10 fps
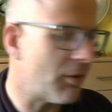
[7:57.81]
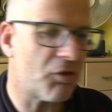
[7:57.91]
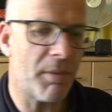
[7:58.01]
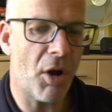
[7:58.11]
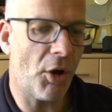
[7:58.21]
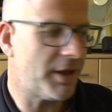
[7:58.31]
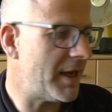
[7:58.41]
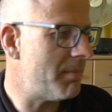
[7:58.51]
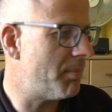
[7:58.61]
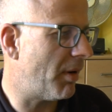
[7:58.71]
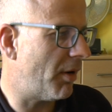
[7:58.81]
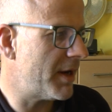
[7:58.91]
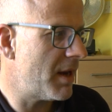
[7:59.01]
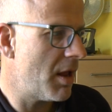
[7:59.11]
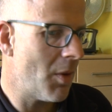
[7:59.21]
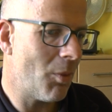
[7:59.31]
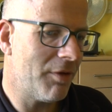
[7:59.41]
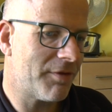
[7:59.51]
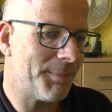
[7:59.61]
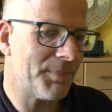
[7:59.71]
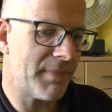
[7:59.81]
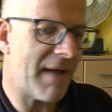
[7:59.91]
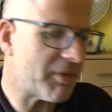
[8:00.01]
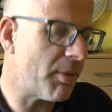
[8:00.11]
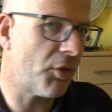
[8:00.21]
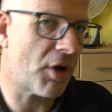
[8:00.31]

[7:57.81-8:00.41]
Now, something that I did buy was, after I bought the